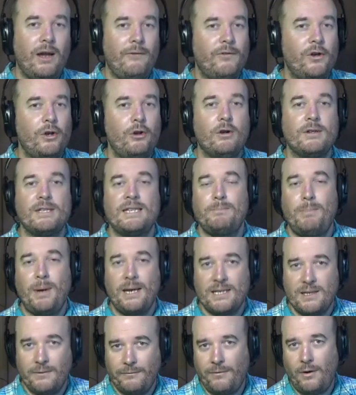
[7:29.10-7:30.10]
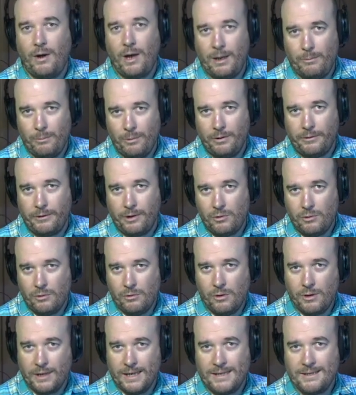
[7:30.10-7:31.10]
not specifying what the
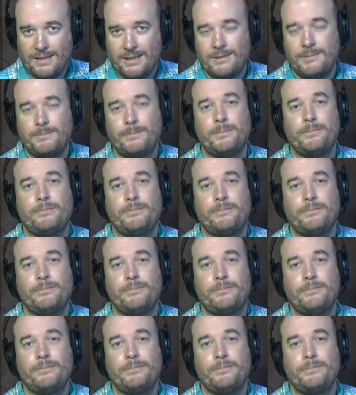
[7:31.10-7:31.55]
chord is,